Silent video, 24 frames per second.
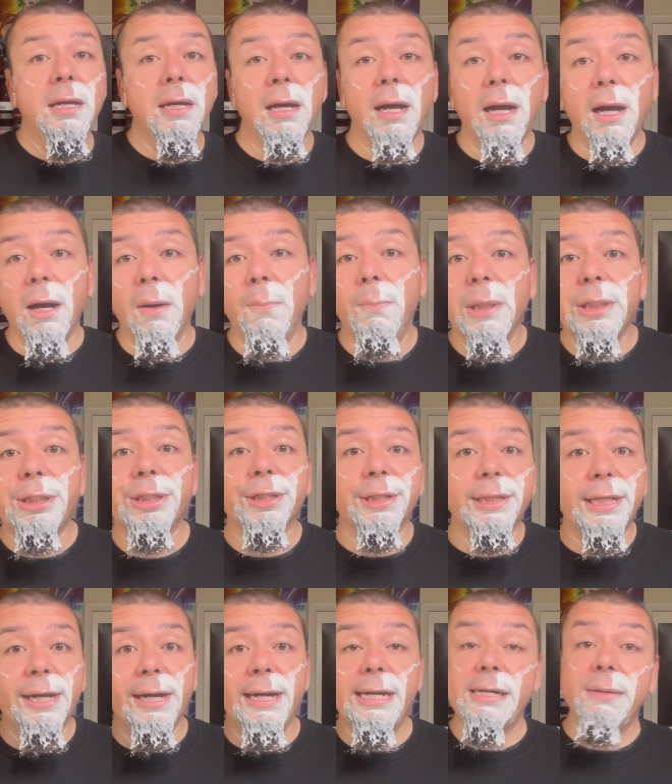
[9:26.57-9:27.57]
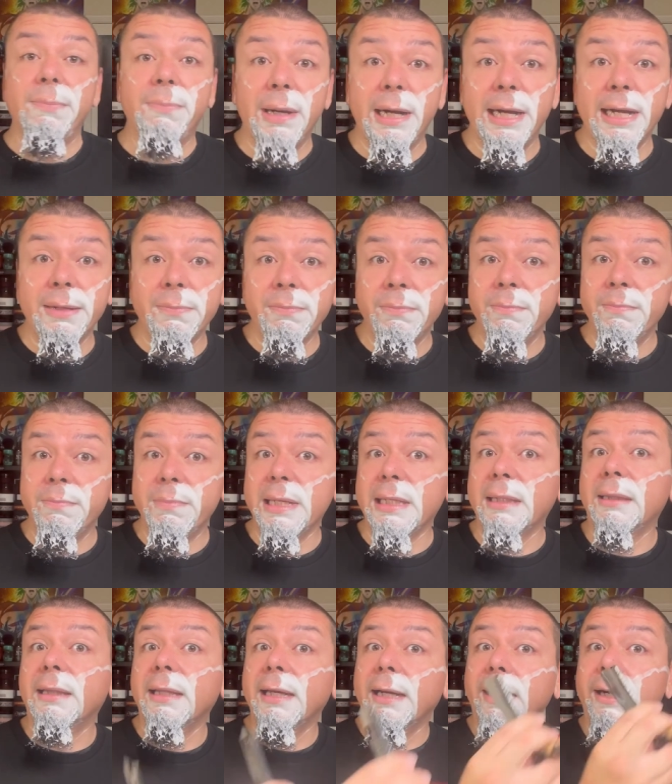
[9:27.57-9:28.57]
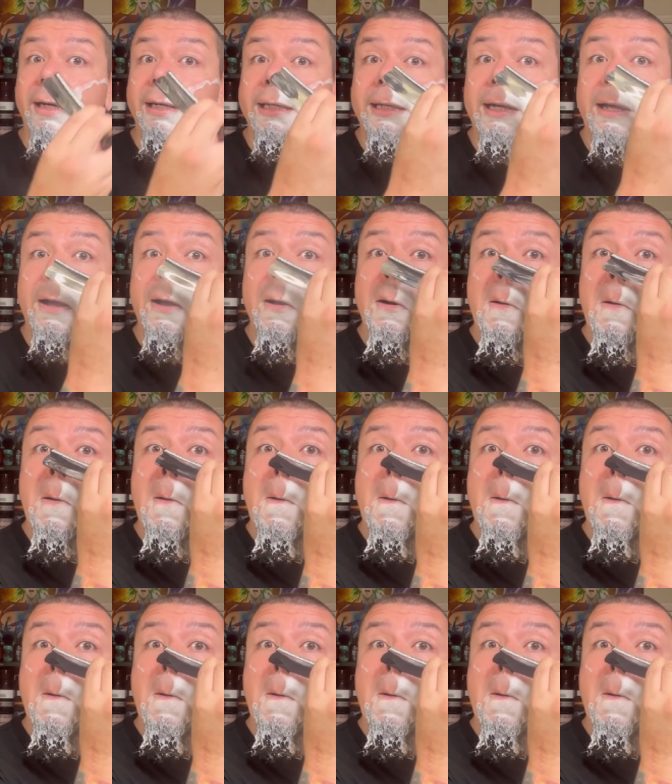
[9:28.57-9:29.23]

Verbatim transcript: a butcher there, ended up buying meat there, you know.